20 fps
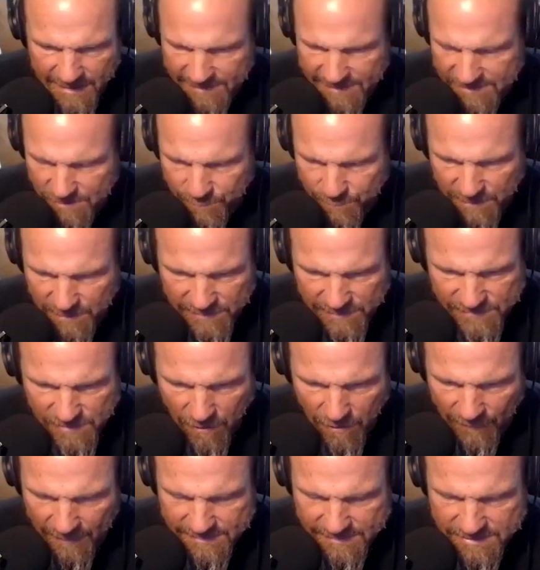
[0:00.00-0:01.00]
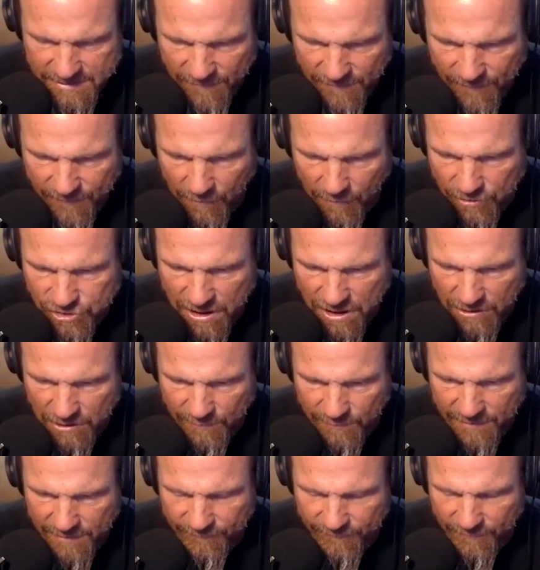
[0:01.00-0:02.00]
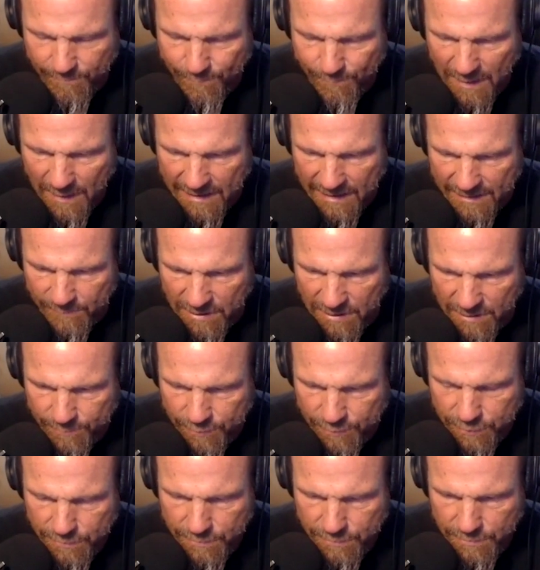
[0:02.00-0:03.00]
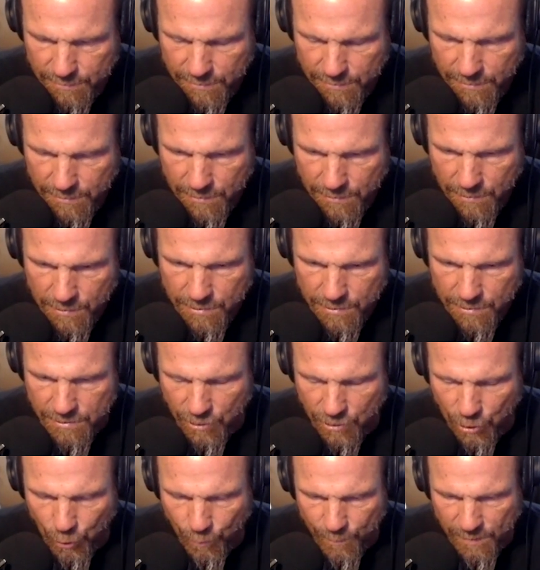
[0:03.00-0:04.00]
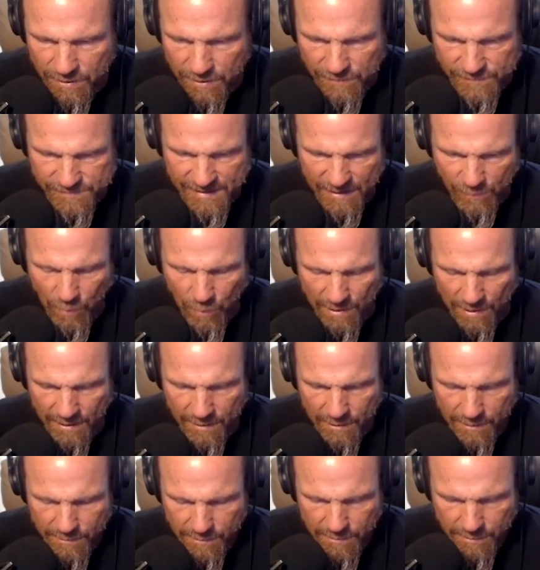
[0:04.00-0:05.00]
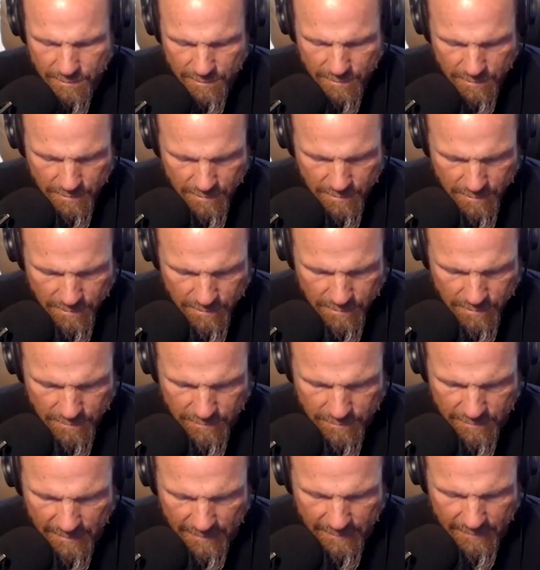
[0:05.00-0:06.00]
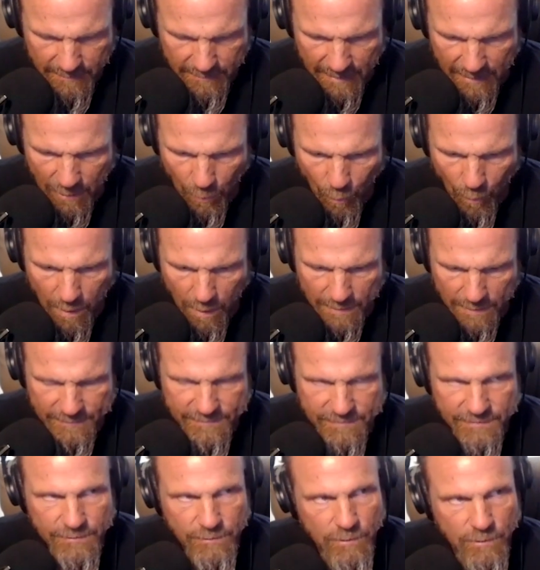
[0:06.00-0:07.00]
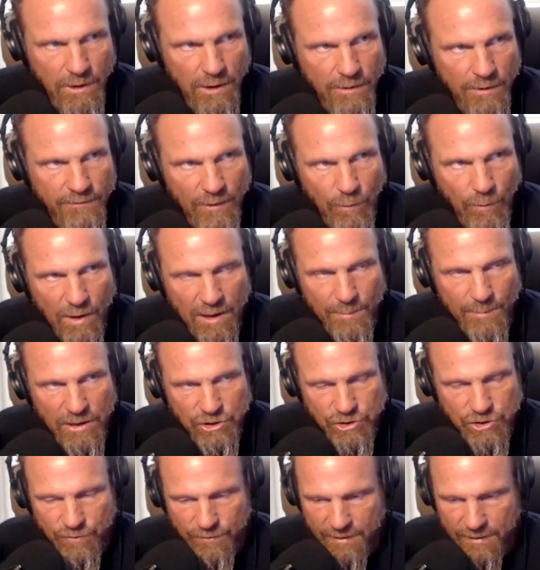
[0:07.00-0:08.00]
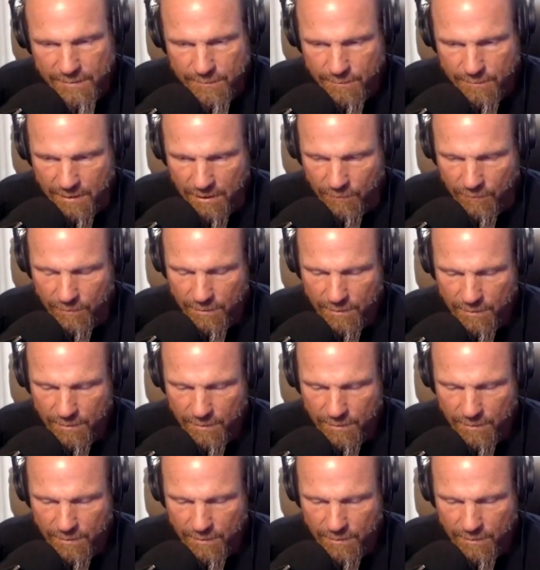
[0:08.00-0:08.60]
SOPs, all that stuff are generated from bottom up, because they want to, they don't want to, they want to make sure that they're